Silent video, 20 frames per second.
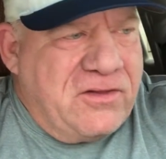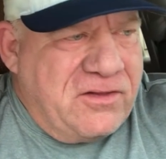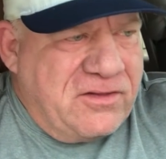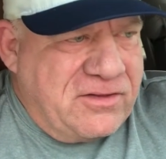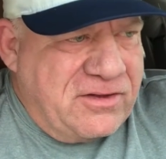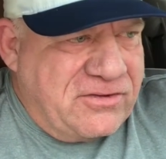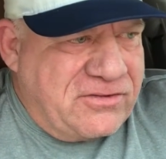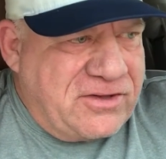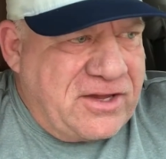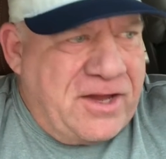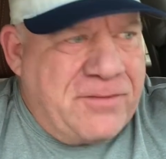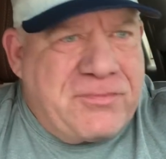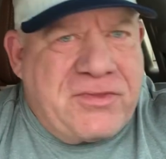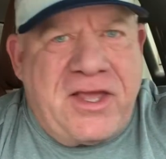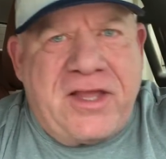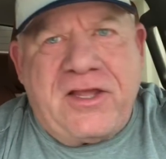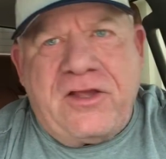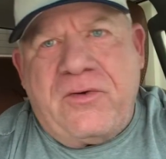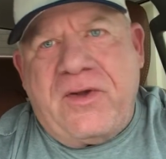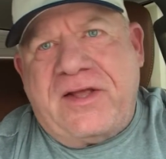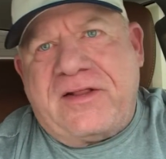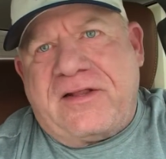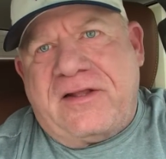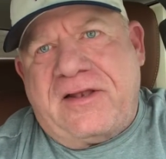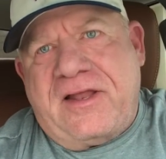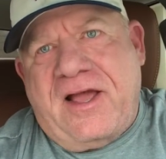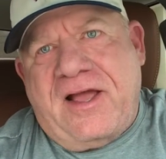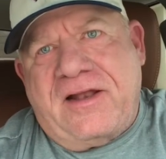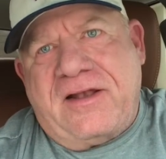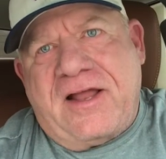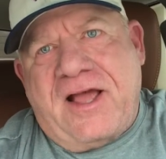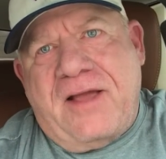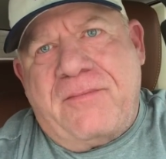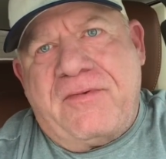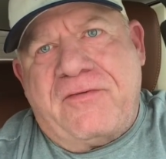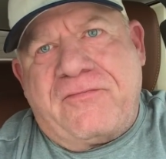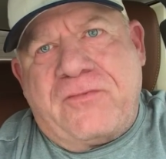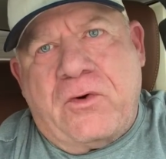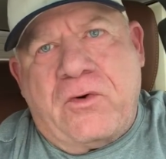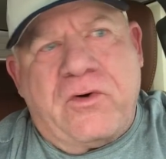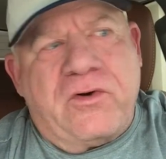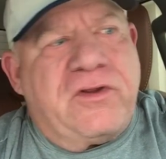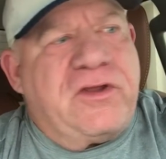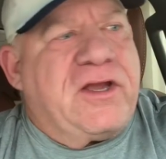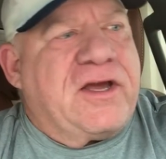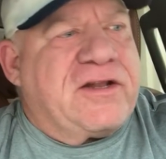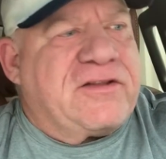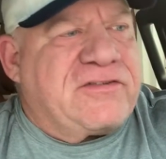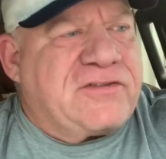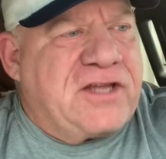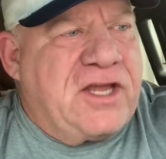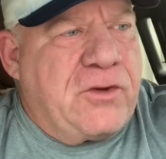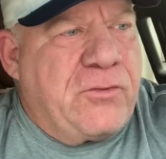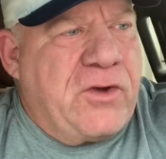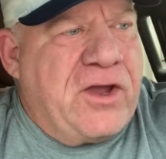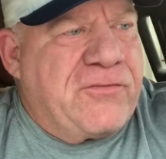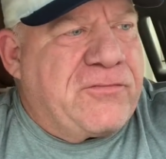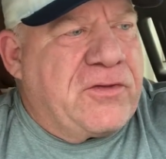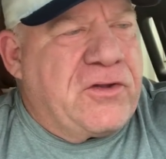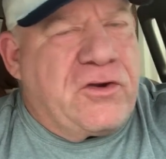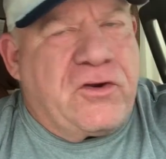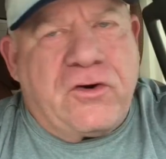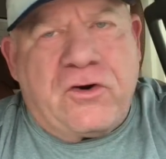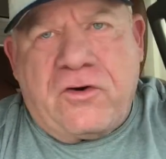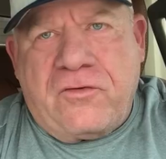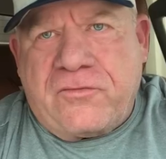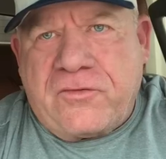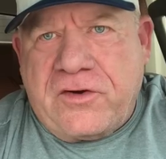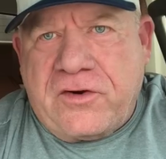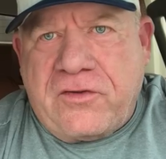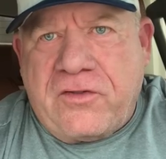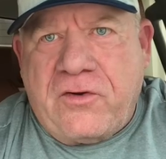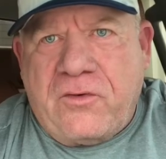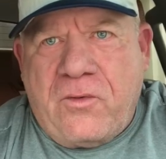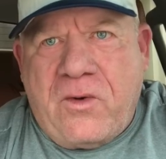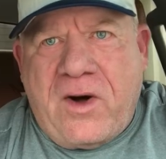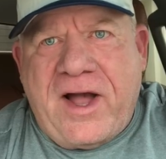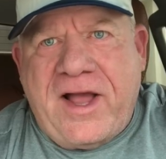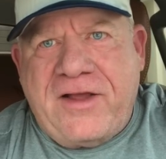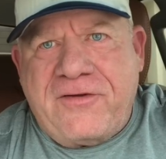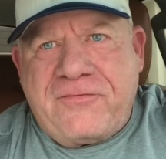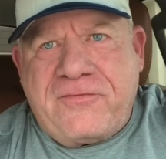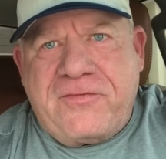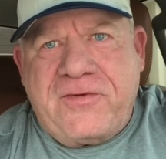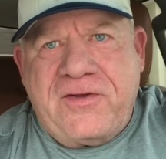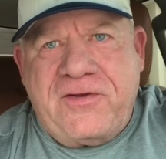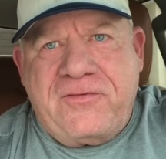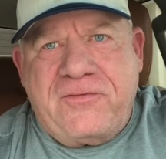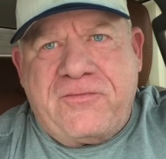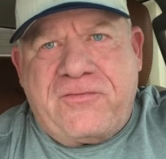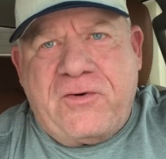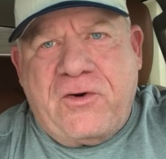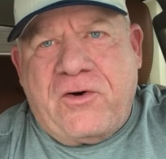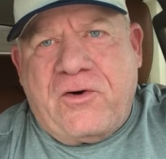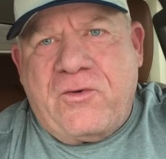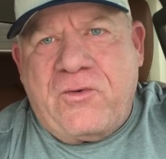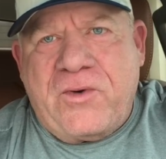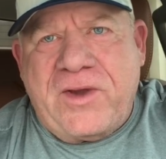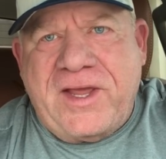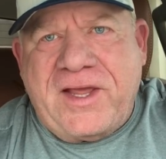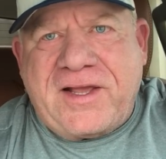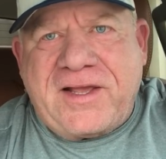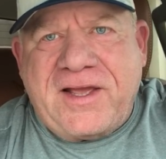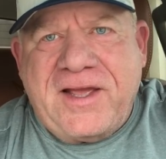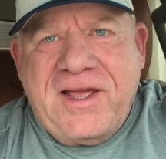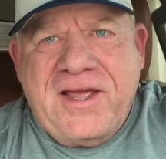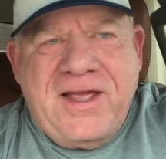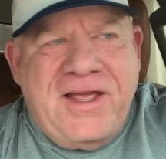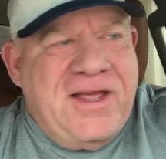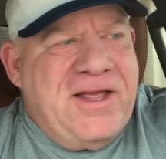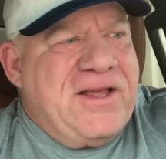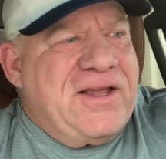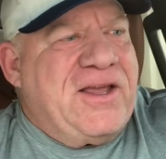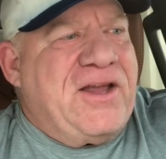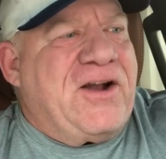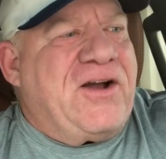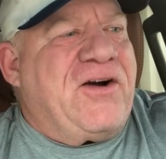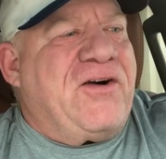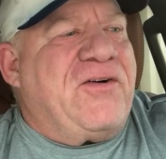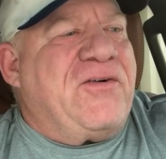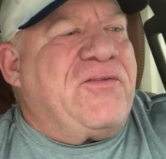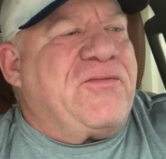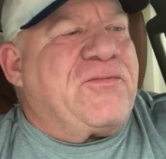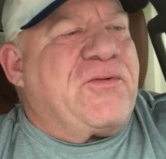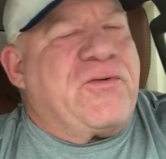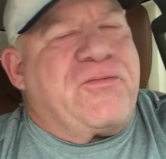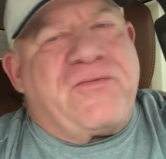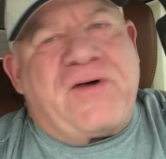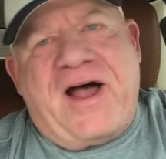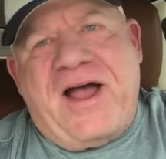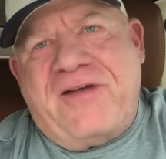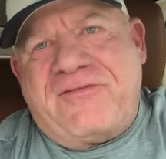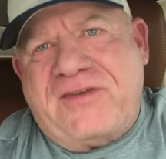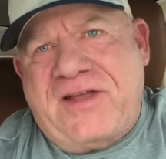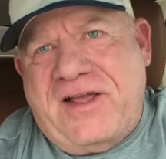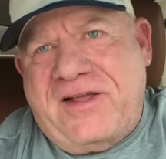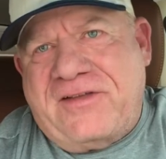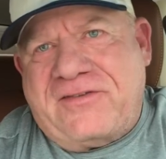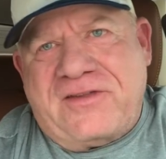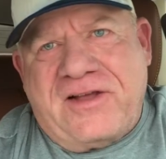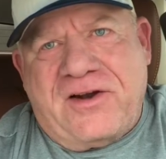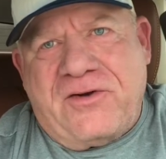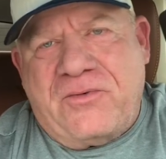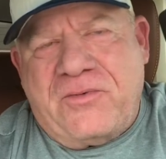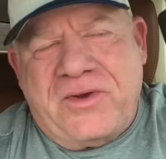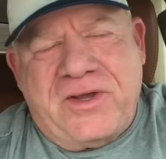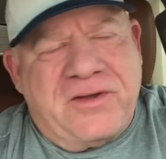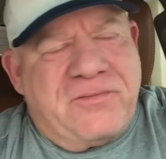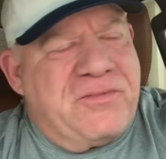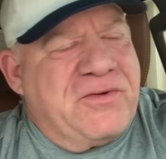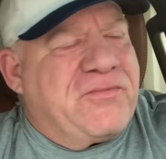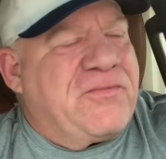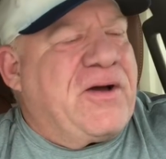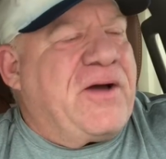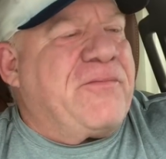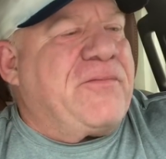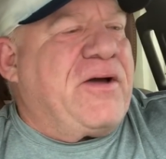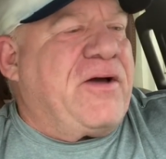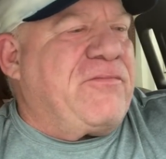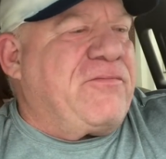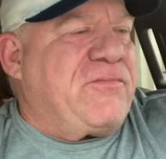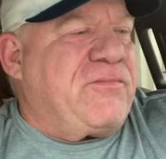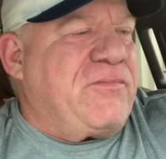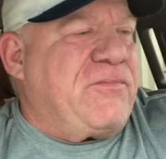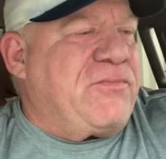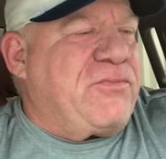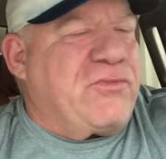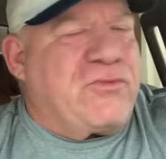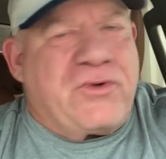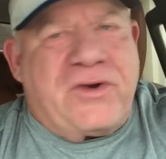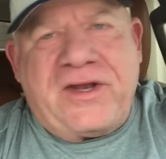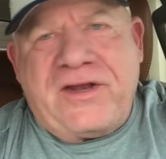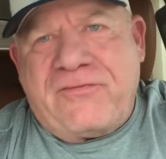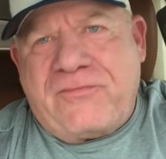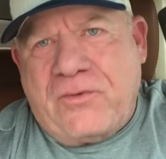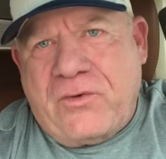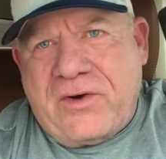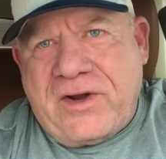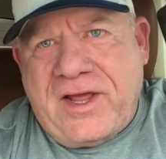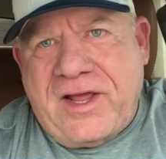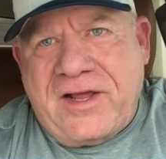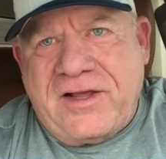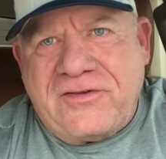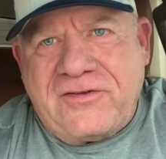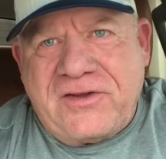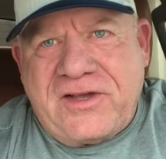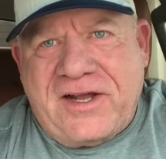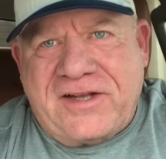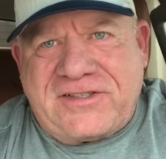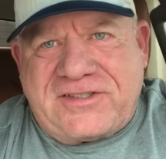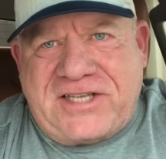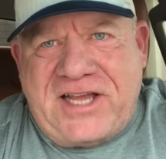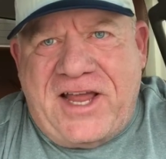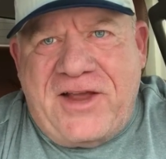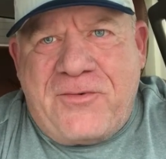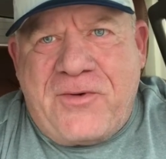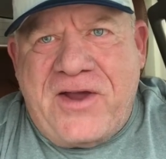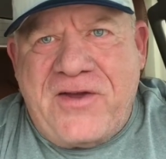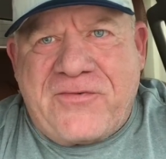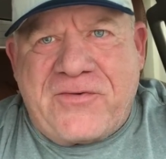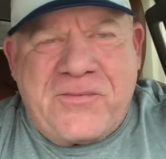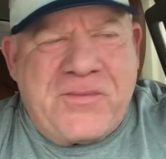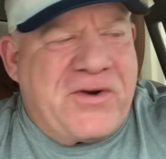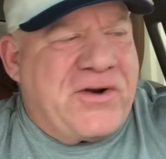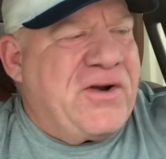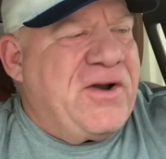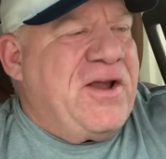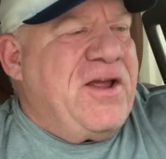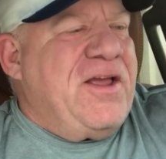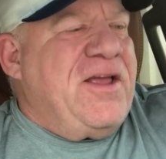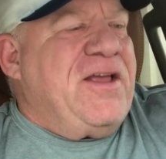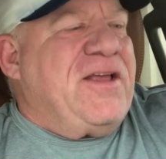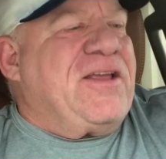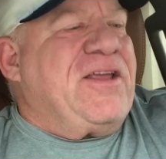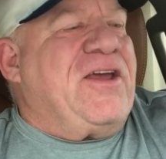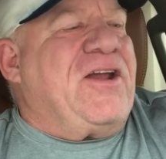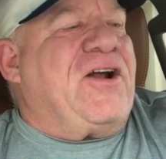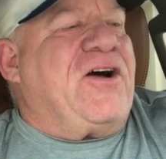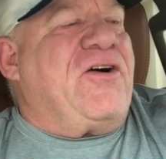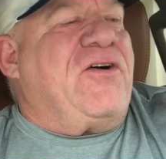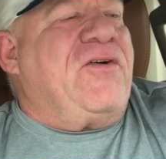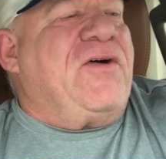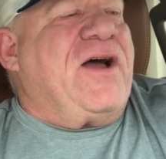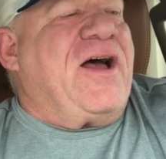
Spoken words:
the same thing you ate the night before. You got to stay away from the girlfriend or the wife for a week, you know, for 5 days, not a week, but about 3 to 4 days. You got to stay away from her, you know,